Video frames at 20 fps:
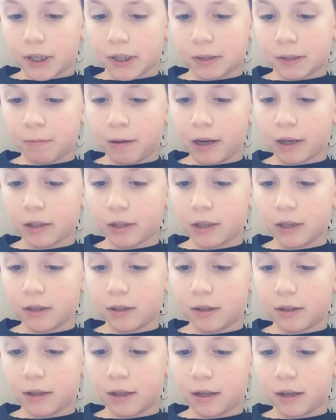expected
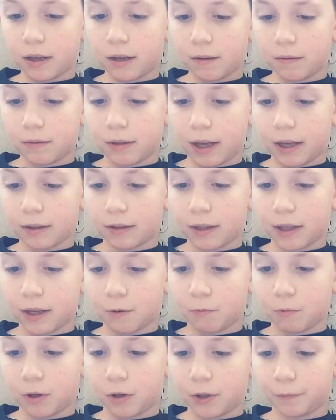that
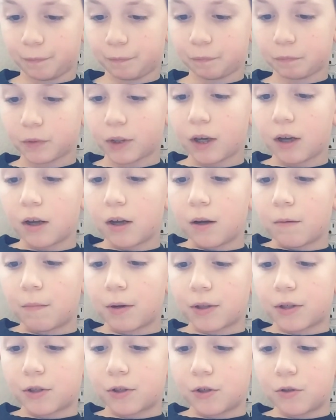they would.
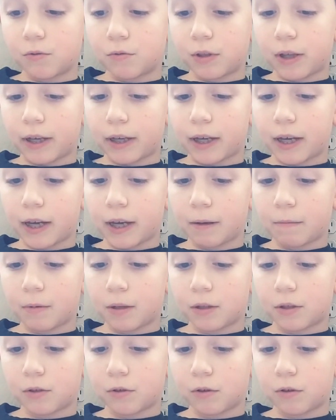But soon they came
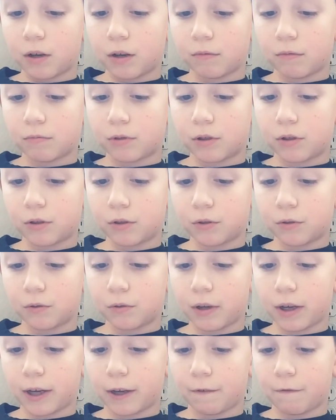into
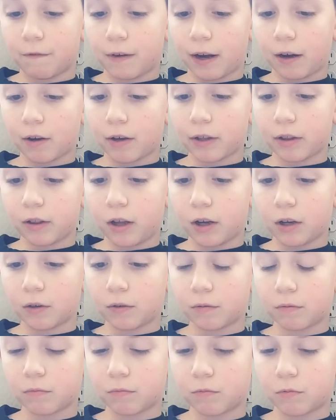to a very
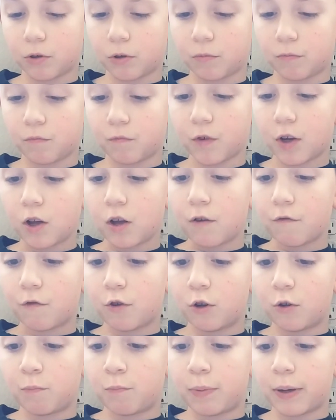long room
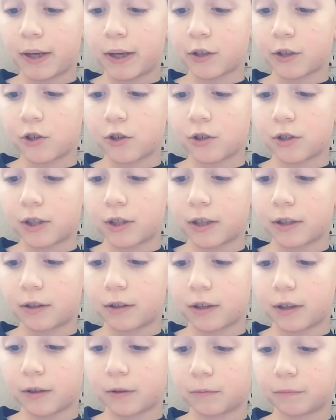full of pictures.
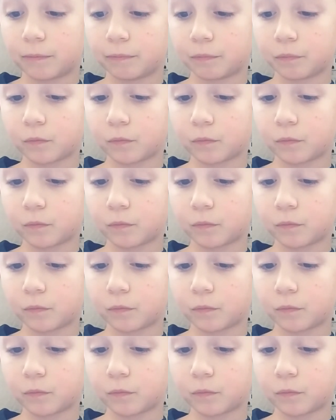In there